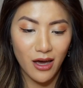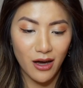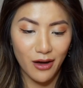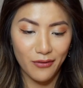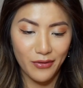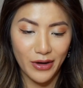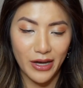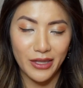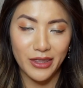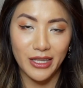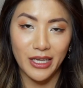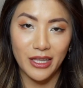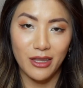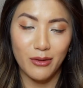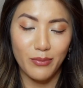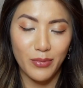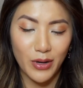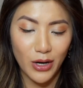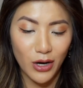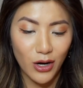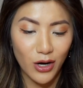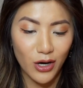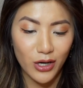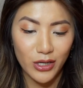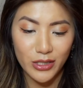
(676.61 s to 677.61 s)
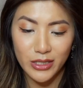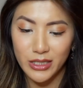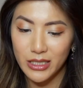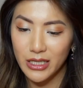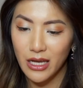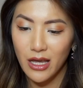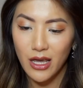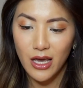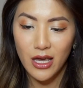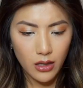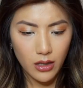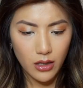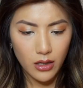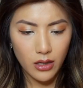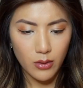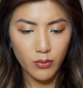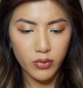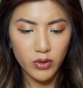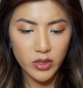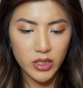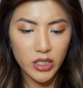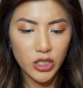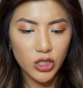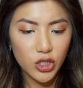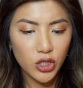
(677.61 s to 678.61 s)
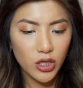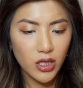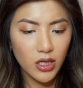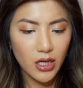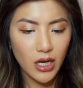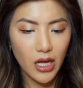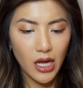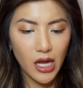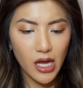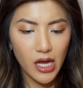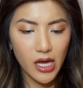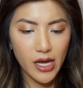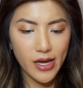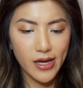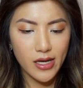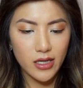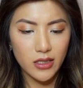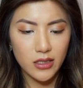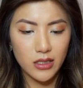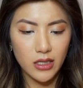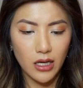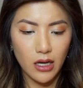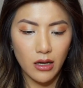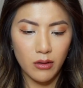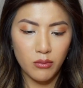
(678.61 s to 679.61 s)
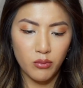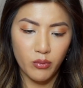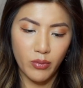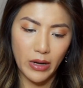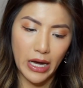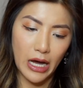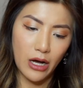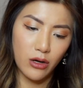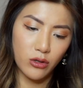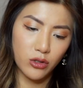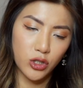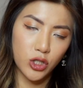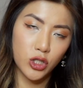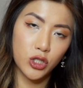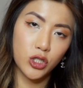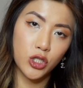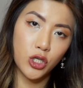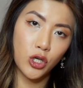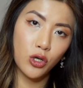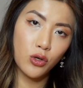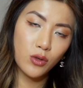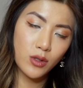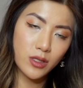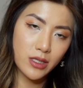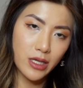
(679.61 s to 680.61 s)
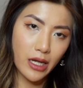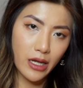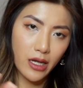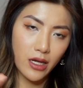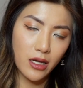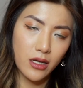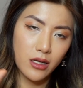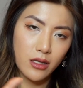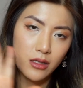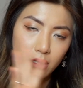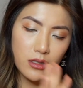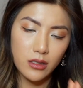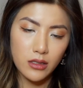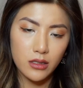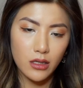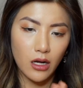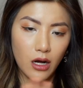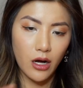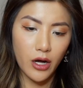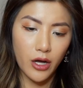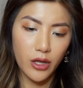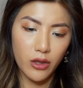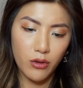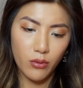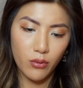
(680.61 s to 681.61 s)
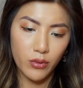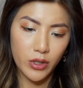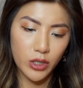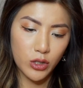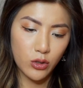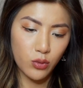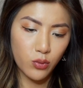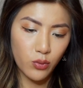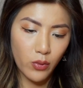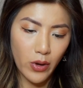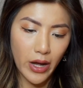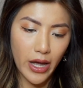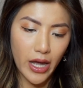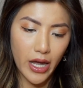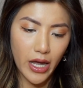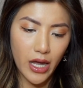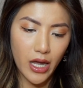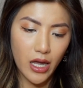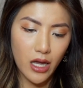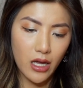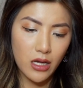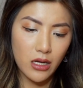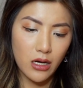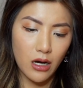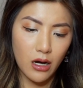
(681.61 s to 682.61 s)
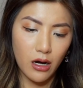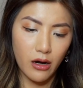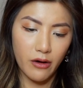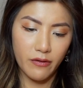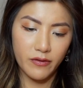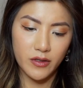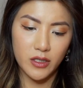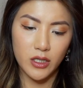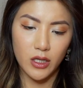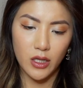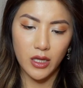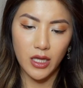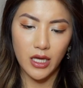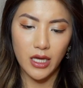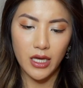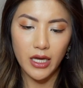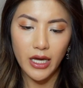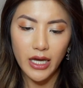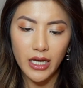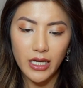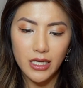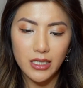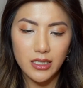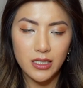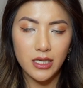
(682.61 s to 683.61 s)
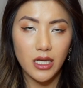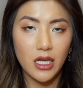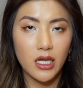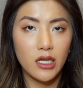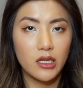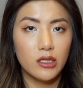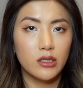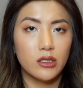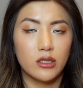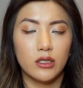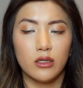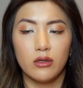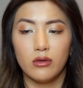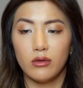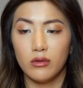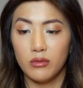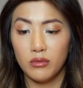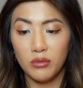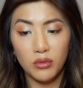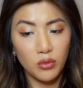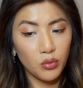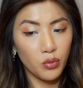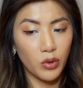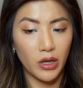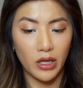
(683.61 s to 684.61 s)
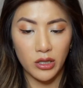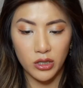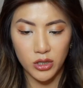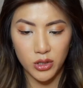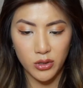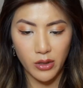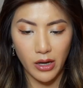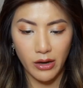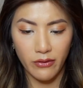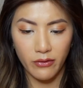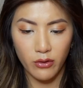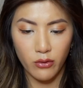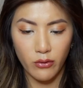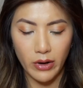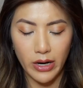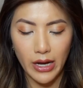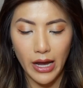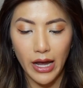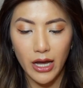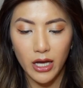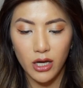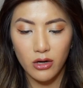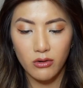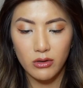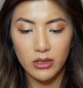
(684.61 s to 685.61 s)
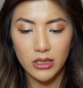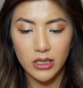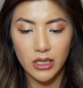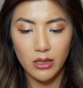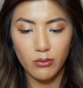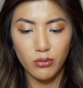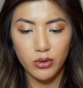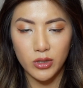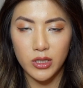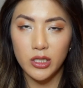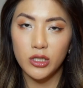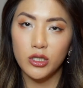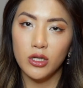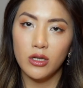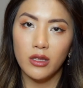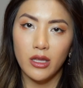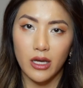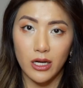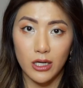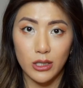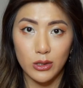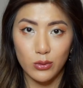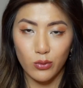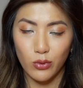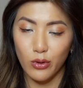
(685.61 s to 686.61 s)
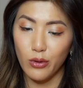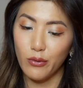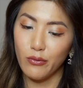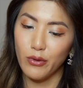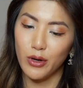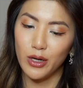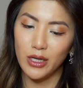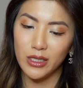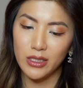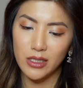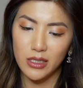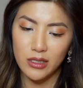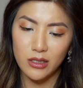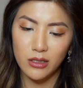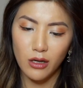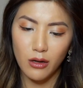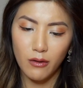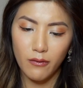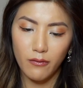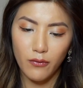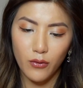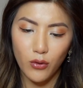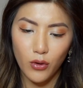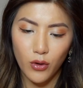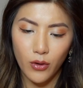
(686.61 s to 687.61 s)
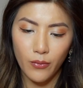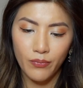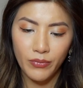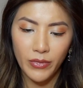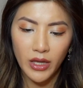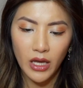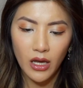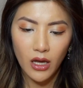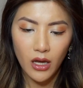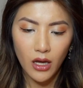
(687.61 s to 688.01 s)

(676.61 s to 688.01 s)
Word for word: I've had that in the past. The precision is about two seconds either which way after the casing, so we do have great accuracy and precision, that is what Rolex is known for.